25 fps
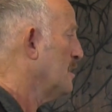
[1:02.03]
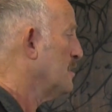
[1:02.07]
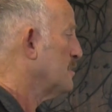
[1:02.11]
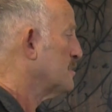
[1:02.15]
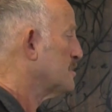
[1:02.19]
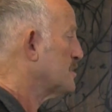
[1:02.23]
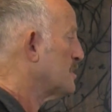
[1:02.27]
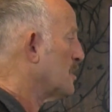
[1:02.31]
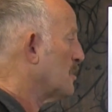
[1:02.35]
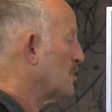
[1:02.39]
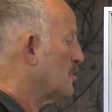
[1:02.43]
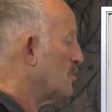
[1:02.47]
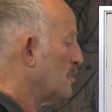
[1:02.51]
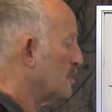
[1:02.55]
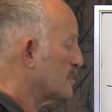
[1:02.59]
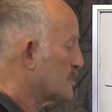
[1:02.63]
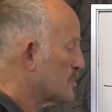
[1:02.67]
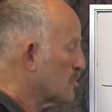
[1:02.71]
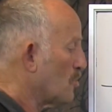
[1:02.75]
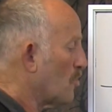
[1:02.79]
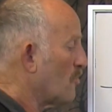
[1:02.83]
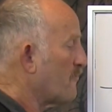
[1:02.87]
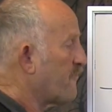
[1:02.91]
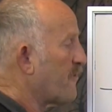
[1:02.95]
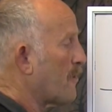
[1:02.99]
So it's
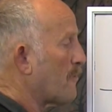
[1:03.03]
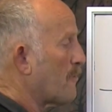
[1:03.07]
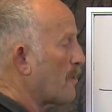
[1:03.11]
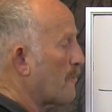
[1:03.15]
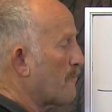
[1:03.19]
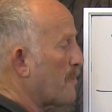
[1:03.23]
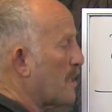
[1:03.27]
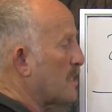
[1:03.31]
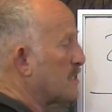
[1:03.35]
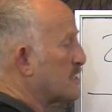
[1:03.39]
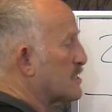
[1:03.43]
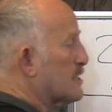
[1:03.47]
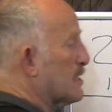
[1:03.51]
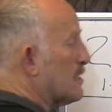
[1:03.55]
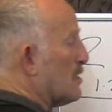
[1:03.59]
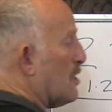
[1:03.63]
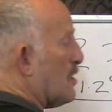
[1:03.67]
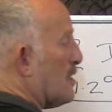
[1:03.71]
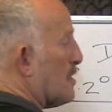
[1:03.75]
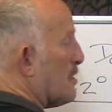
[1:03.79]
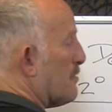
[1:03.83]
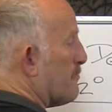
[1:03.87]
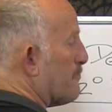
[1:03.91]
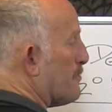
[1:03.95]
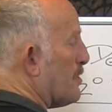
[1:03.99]
all from a
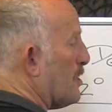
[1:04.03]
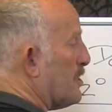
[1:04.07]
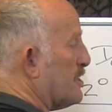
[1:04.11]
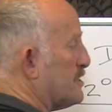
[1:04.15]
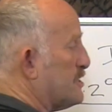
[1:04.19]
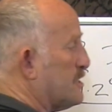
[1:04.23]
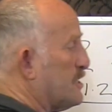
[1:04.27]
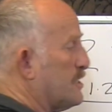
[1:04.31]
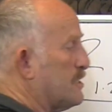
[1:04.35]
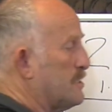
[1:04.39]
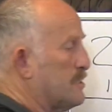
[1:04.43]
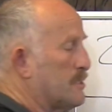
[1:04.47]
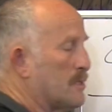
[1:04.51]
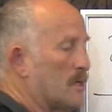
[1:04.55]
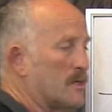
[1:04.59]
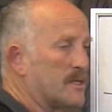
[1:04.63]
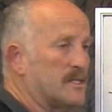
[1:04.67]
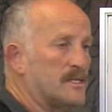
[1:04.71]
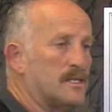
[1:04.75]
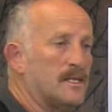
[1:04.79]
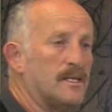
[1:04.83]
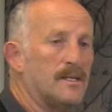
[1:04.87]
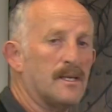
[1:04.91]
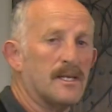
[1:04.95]
baseline of 1990.